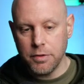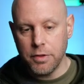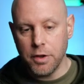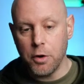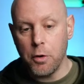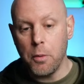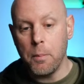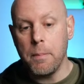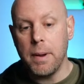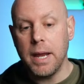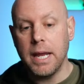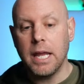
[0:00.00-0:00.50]
are
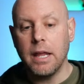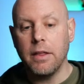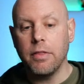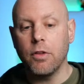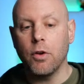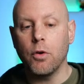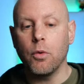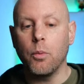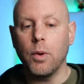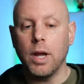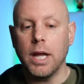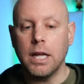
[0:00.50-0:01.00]
making their
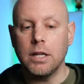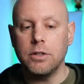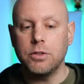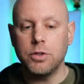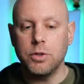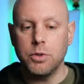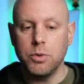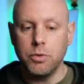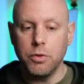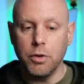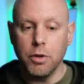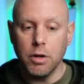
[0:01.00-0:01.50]
way to
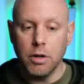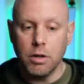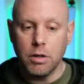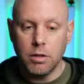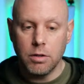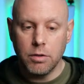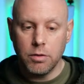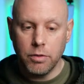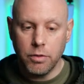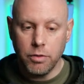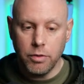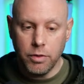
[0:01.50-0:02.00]

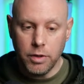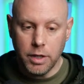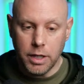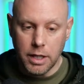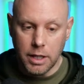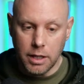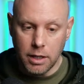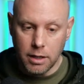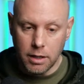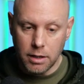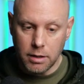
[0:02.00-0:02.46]
the